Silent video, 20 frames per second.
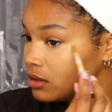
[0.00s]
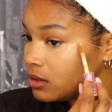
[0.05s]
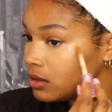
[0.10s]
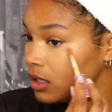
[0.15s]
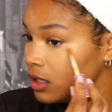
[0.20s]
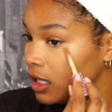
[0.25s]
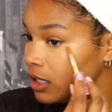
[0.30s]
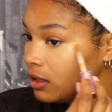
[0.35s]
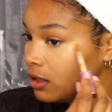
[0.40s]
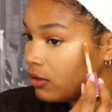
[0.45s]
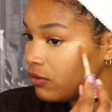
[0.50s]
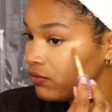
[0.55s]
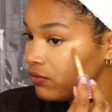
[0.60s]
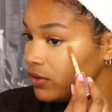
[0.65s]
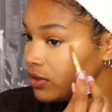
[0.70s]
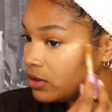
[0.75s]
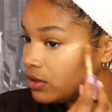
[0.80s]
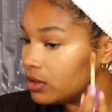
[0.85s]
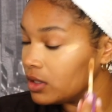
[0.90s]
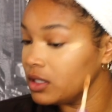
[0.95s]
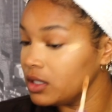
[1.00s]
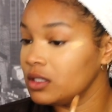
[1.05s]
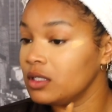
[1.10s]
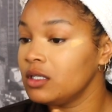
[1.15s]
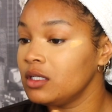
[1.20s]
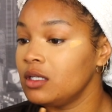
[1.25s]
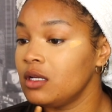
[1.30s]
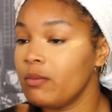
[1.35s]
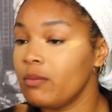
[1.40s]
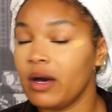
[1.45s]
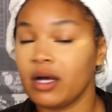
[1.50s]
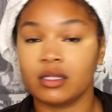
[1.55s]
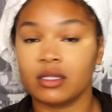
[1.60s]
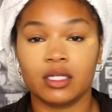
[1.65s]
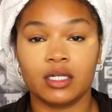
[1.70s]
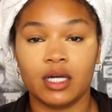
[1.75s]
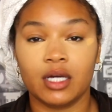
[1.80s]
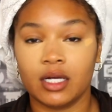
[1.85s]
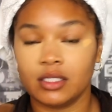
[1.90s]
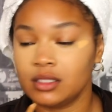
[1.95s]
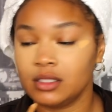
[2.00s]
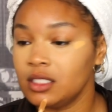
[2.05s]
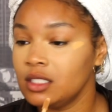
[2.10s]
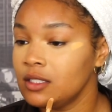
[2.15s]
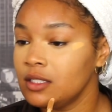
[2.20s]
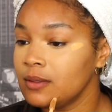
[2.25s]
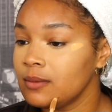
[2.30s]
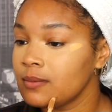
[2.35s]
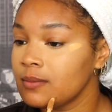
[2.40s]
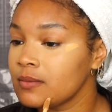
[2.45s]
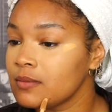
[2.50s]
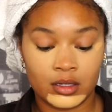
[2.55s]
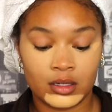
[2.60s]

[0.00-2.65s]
I don't feel good about the content.